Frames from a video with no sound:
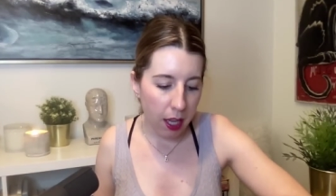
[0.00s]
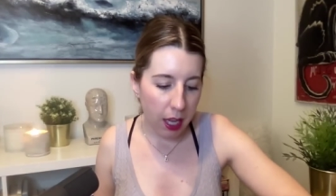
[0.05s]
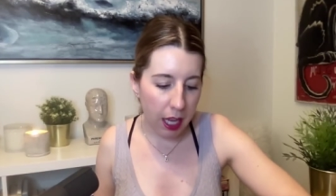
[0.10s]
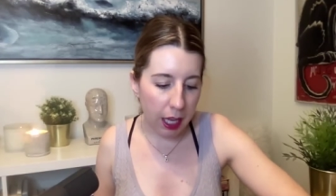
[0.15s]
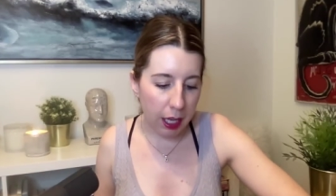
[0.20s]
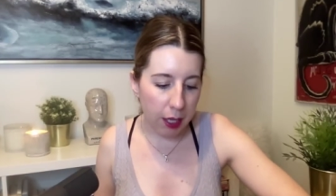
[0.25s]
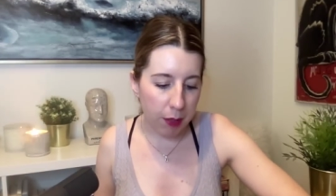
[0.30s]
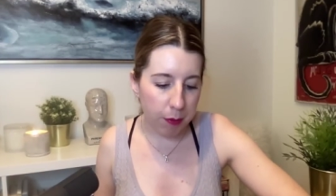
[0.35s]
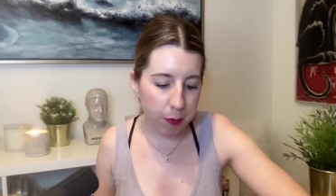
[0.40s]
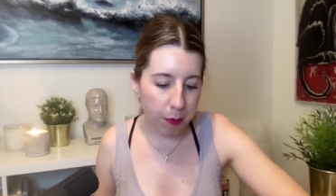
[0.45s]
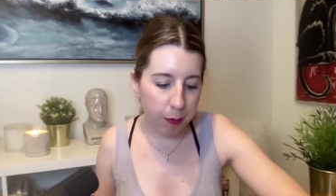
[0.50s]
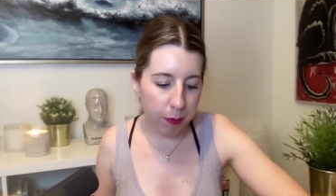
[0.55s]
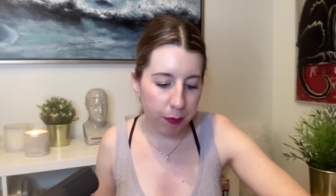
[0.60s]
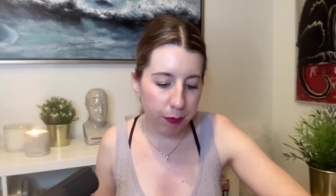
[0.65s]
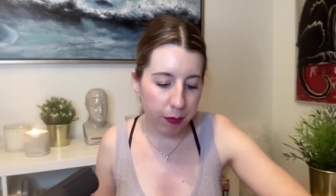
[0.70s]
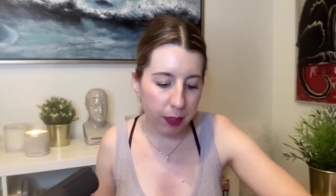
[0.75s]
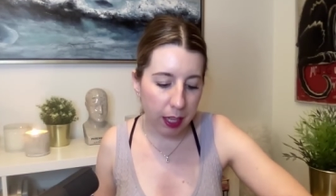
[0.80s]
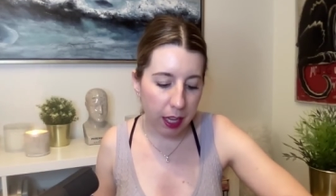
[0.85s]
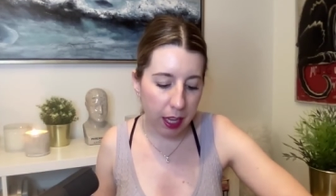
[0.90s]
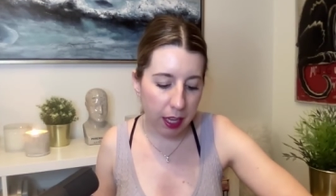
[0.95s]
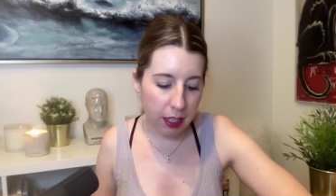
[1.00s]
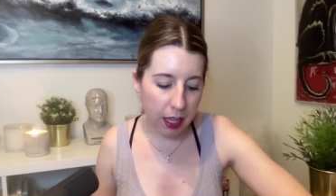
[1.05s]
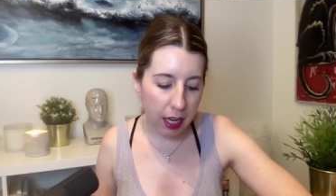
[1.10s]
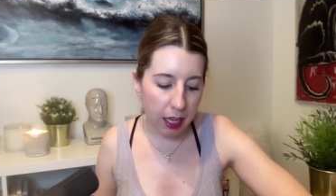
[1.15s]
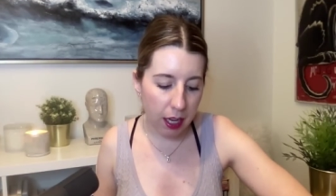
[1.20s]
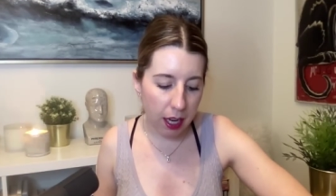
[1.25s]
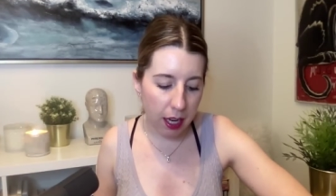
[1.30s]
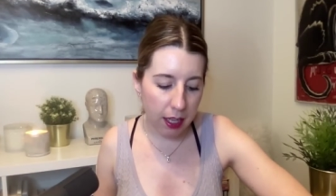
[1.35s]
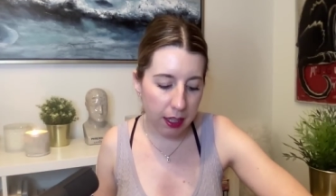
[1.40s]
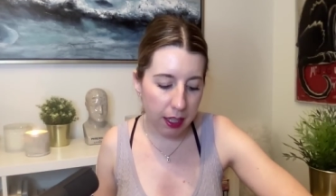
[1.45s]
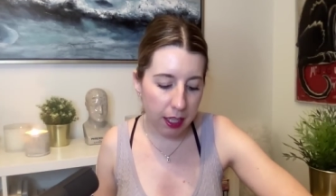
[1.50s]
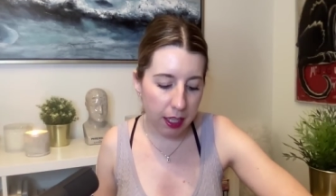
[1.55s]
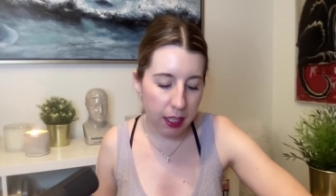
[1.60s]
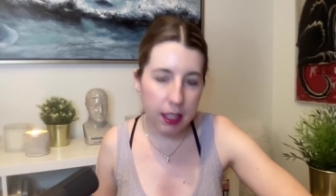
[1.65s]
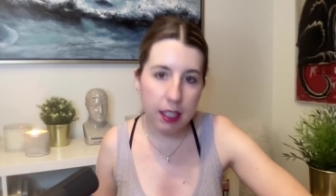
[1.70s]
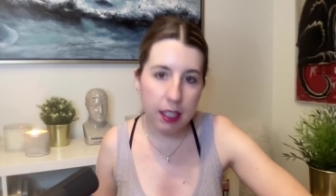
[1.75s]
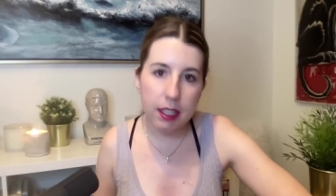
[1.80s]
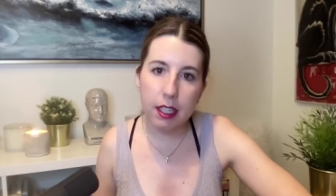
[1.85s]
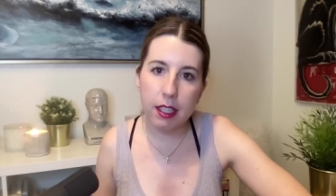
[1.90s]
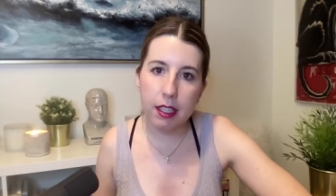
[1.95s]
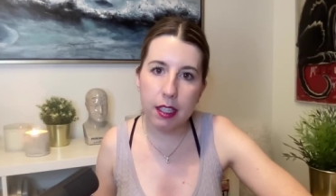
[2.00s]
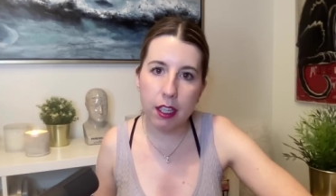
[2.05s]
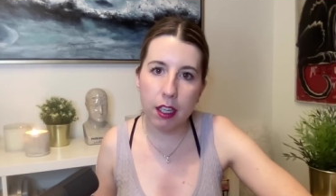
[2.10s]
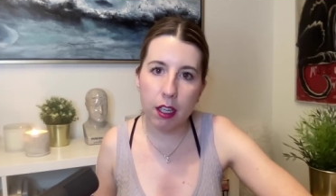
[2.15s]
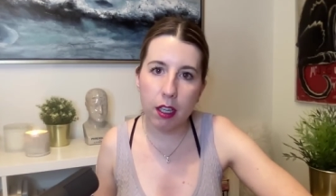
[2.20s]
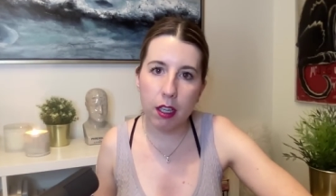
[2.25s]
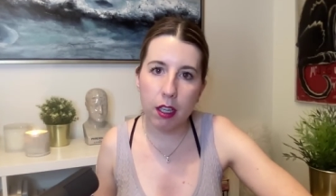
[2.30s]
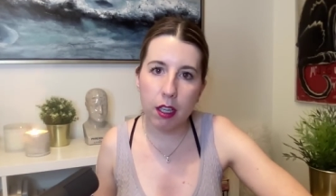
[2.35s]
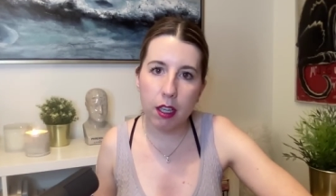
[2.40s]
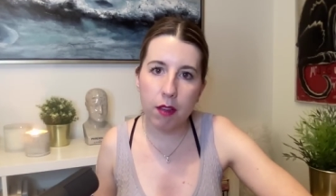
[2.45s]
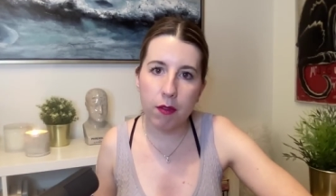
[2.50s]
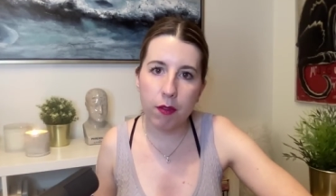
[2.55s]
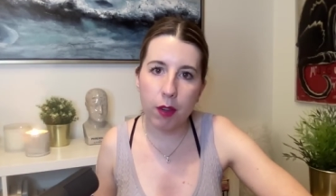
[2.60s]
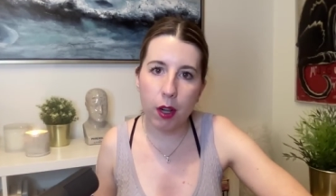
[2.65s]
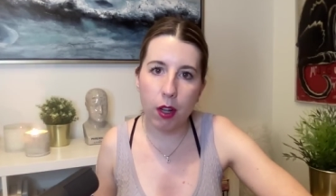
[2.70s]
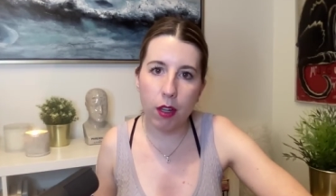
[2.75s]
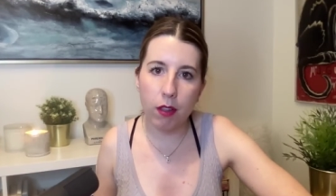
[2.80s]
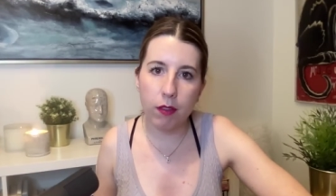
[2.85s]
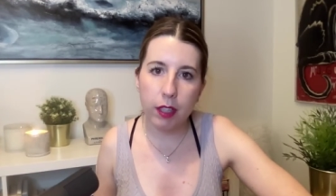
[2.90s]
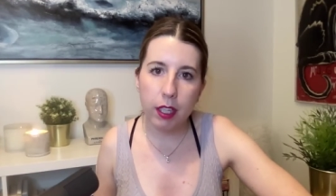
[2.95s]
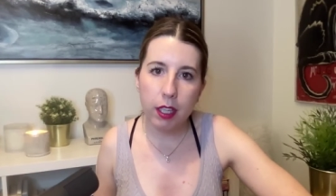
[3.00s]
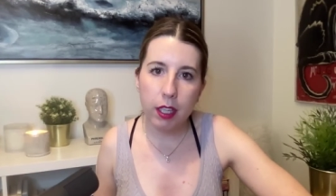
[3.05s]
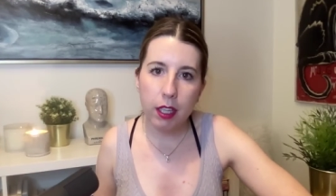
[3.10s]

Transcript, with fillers: Um, and I, I think this is going to involve